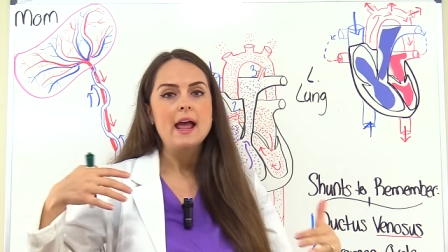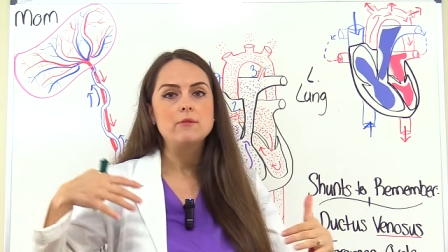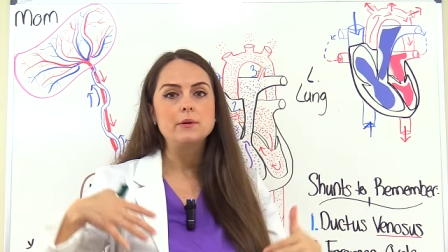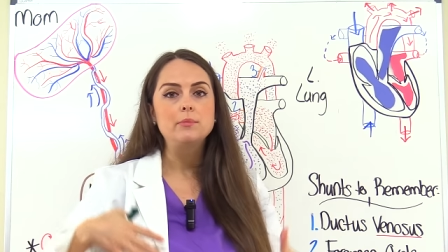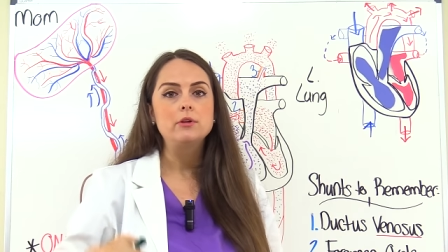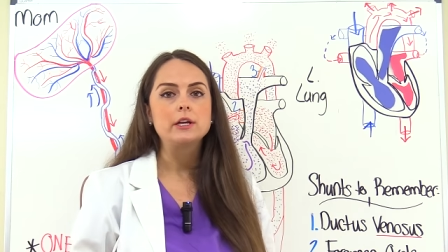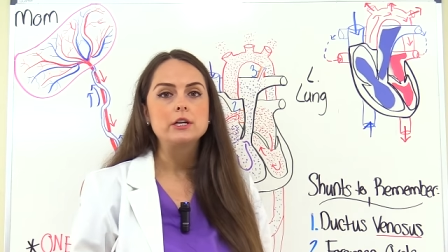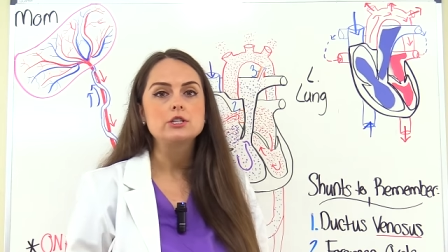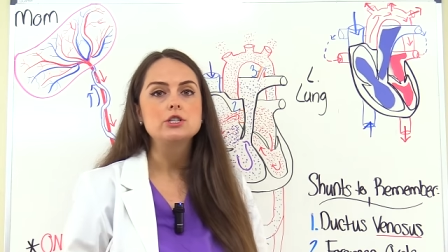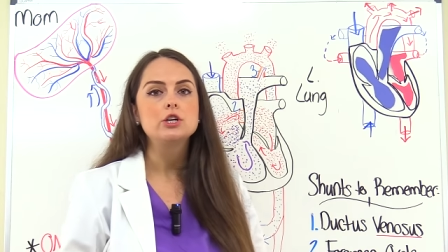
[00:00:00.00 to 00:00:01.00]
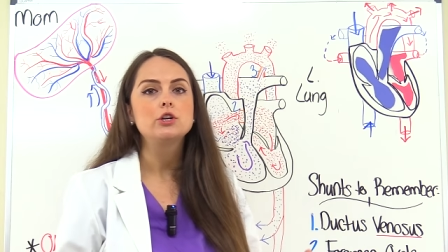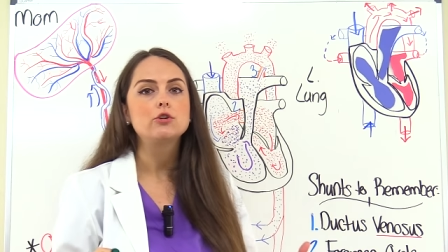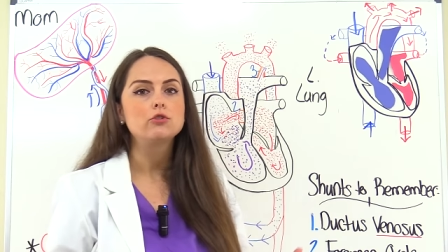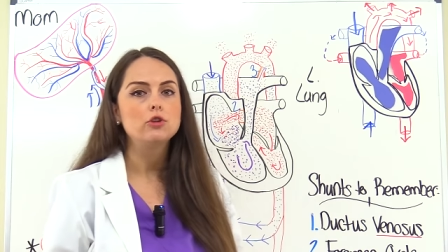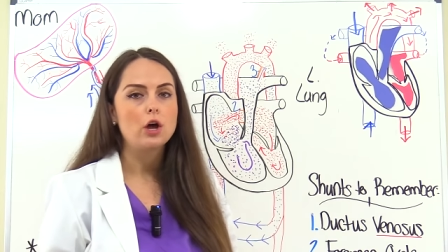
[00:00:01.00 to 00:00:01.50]
and replenish
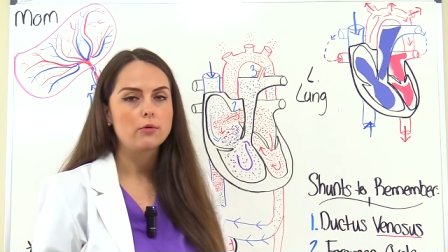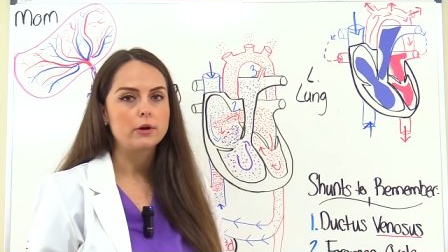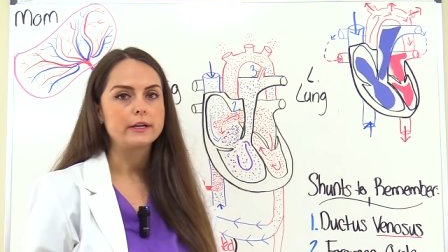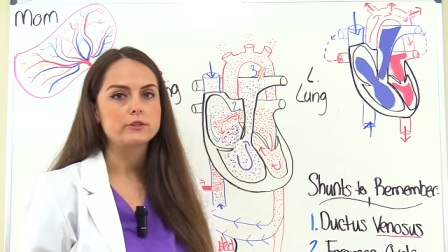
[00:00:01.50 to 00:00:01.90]
your lower